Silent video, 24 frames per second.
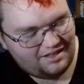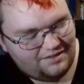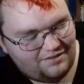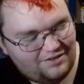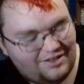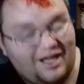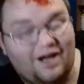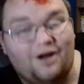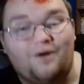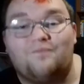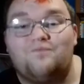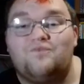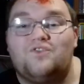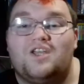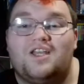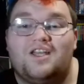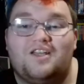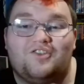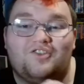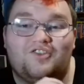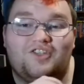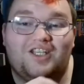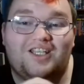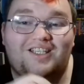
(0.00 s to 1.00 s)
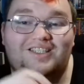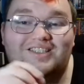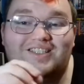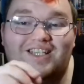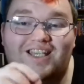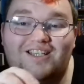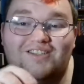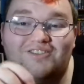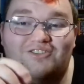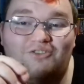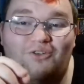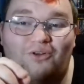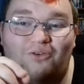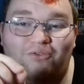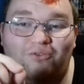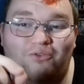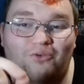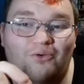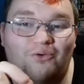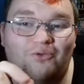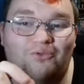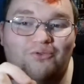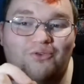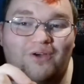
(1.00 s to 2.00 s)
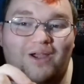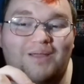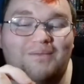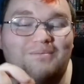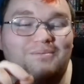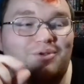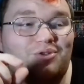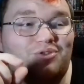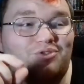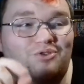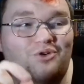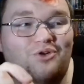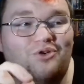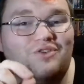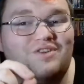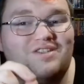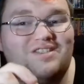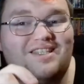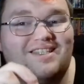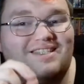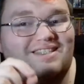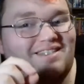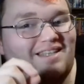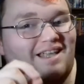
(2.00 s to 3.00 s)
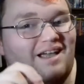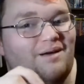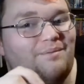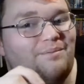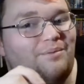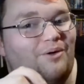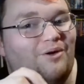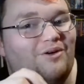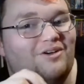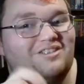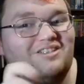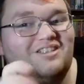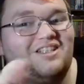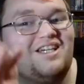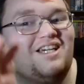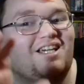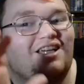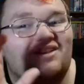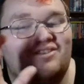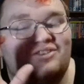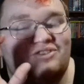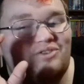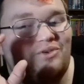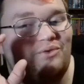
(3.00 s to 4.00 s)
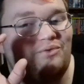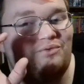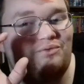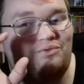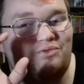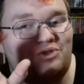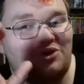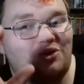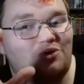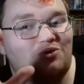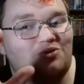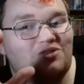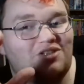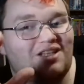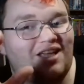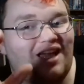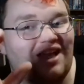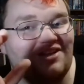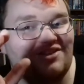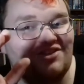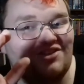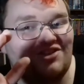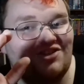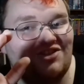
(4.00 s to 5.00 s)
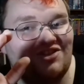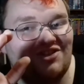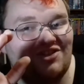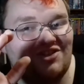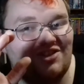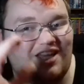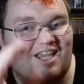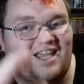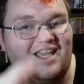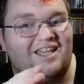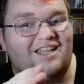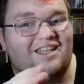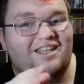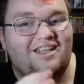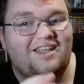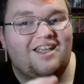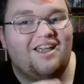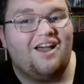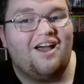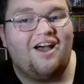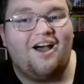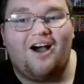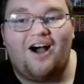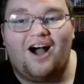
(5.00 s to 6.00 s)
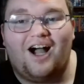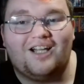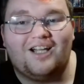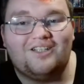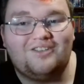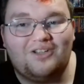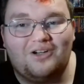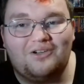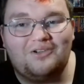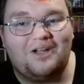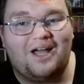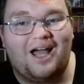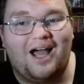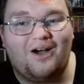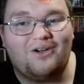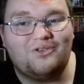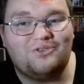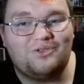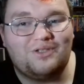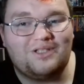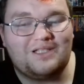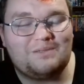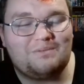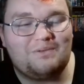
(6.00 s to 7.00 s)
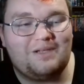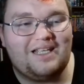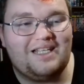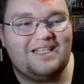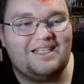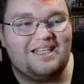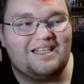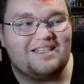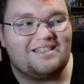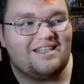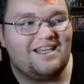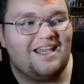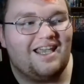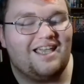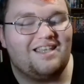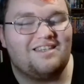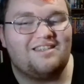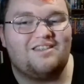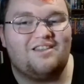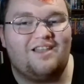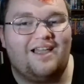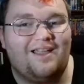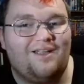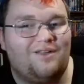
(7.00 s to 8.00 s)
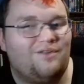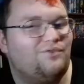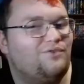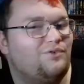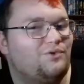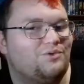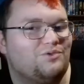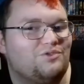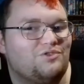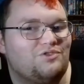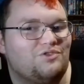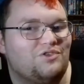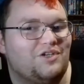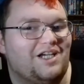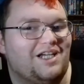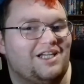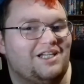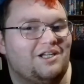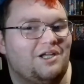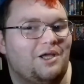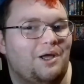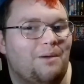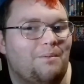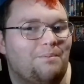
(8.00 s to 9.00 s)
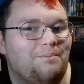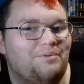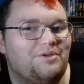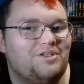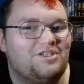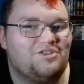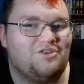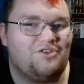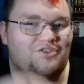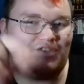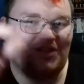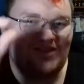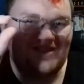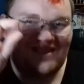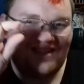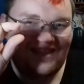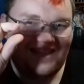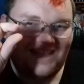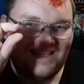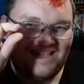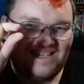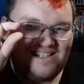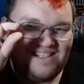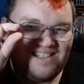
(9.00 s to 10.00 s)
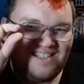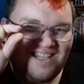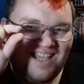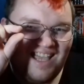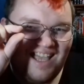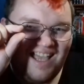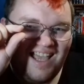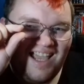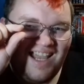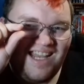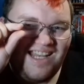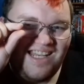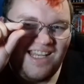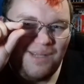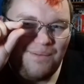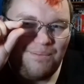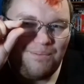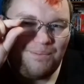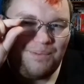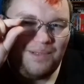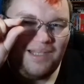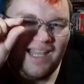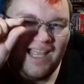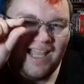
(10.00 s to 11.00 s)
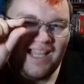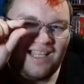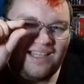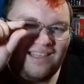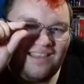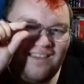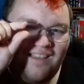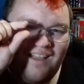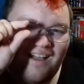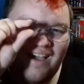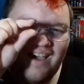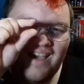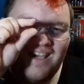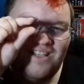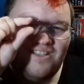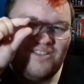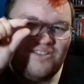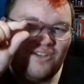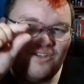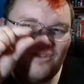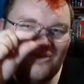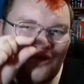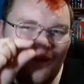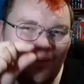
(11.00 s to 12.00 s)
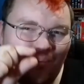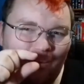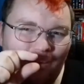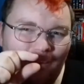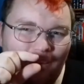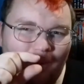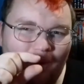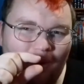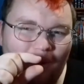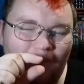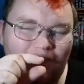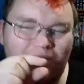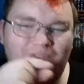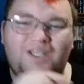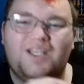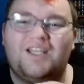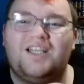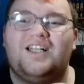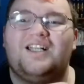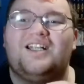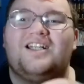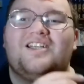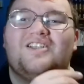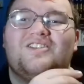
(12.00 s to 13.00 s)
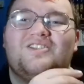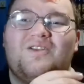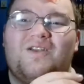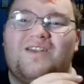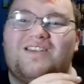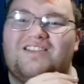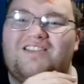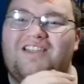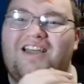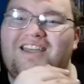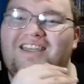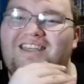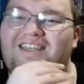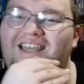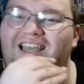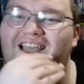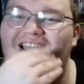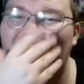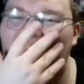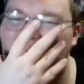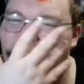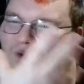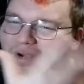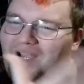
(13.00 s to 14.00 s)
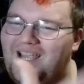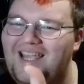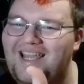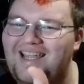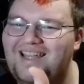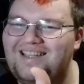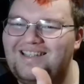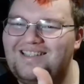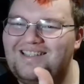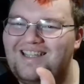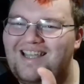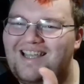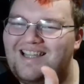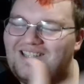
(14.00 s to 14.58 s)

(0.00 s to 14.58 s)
Now, this is not full frame, but nor is this Letterbox. Confusing as shit. I don't know how to explain this. It's like full screen, but it's got these little tiny black lines on top and bottom. So it's like, it's weird.